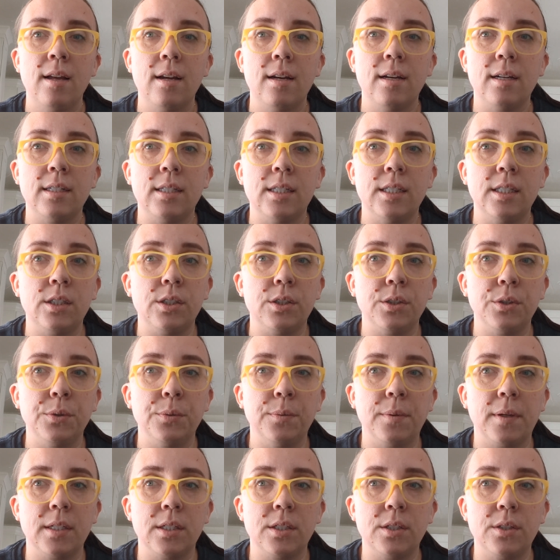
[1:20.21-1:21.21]
A teacher who
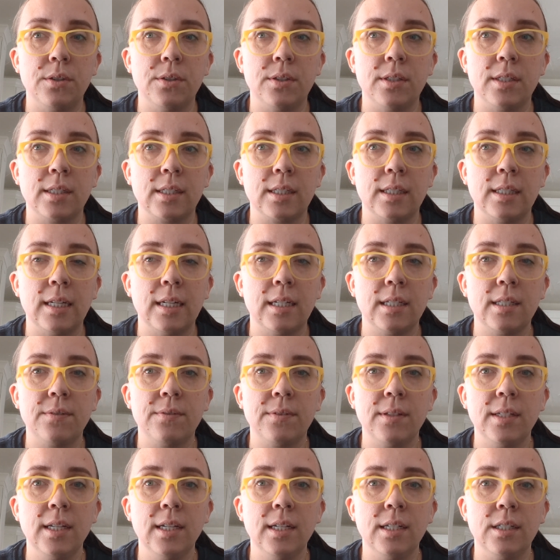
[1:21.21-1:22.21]
wants to
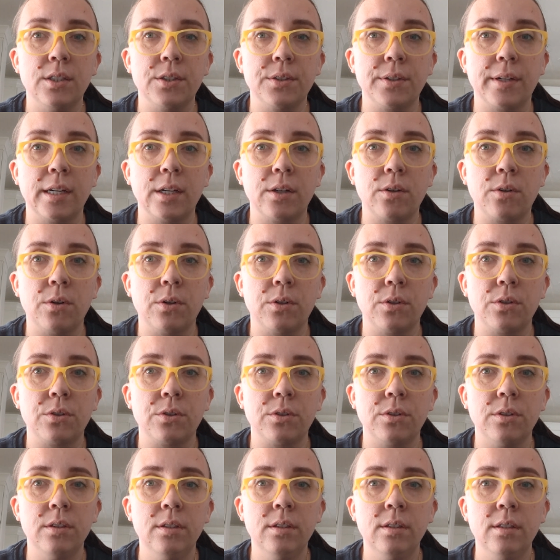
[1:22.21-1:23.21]
successfully integrate
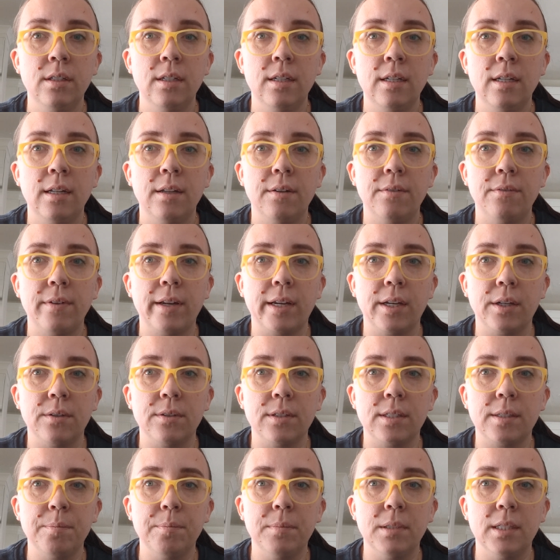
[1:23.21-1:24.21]
cultural
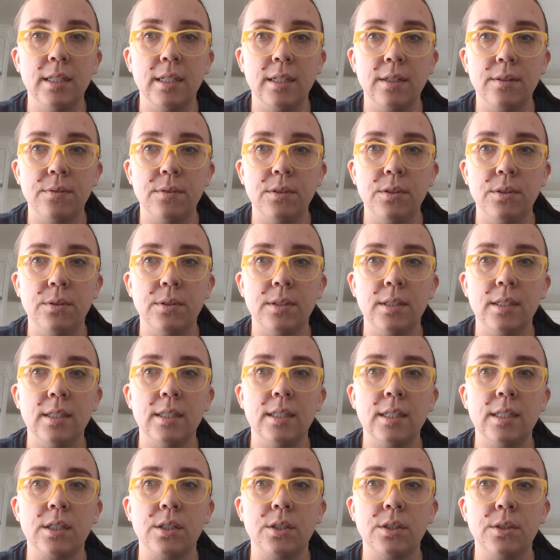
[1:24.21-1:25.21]
values and beliefs uses
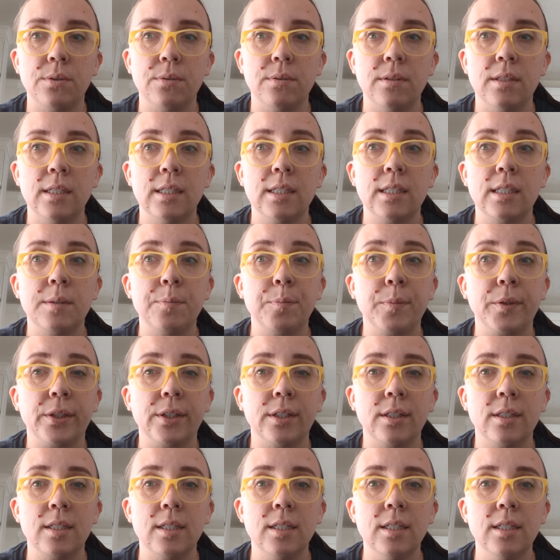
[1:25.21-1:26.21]
their students'
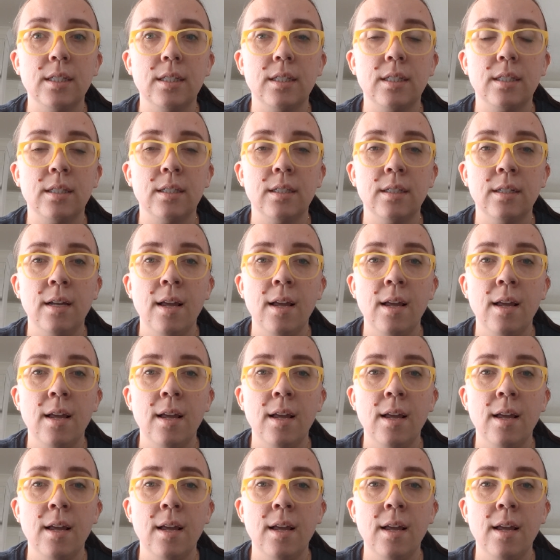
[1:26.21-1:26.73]
experiences